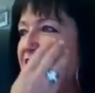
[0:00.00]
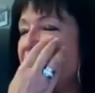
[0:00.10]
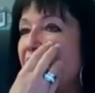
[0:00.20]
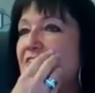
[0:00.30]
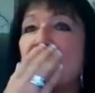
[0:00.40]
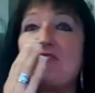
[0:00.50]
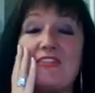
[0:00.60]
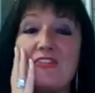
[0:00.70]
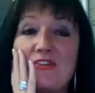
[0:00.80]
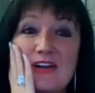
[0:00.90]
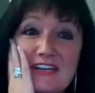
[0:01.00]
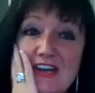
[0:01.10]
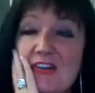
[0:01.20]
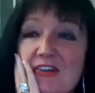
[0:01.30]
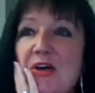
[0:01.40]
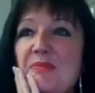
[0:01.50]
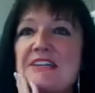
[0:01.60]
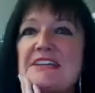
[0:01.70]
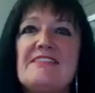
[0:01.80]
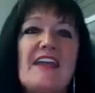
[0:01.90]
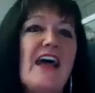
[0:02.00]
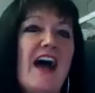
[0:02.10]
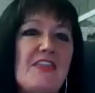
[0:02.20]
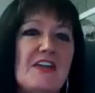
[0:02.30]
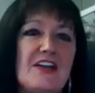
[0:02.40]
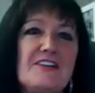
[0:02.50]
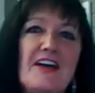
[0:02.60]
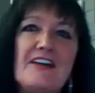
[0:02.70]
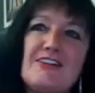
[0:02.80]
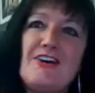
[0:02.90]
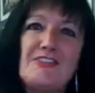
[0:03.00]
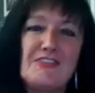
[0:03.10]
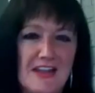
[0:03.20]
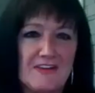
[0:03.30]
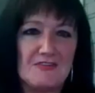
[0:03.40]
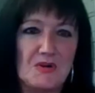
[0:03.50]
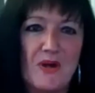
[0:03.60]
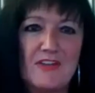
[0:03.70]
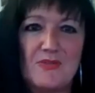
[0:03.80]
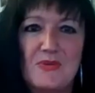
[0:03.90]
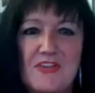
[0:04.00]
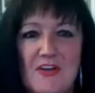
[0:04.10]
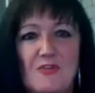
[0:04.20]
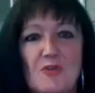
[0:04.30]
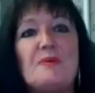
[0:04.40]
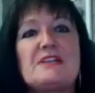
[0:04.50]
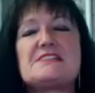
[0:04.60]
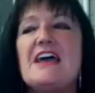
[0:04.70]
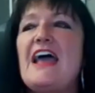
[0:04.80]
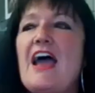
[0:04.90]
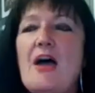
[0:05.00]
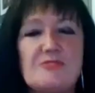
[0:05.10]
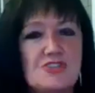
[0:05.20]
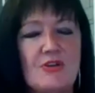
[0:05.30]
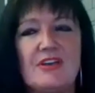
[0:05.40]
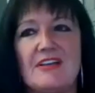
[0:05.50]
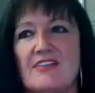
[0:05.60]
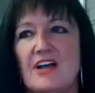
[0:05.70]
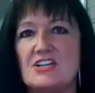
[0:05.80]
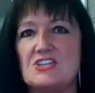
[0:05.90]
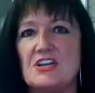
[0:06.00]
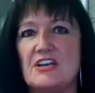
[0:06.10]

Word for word: you know, sometimes I really don't know, but it, I think a nice glass of South African wine is always helpful. But joking aside, you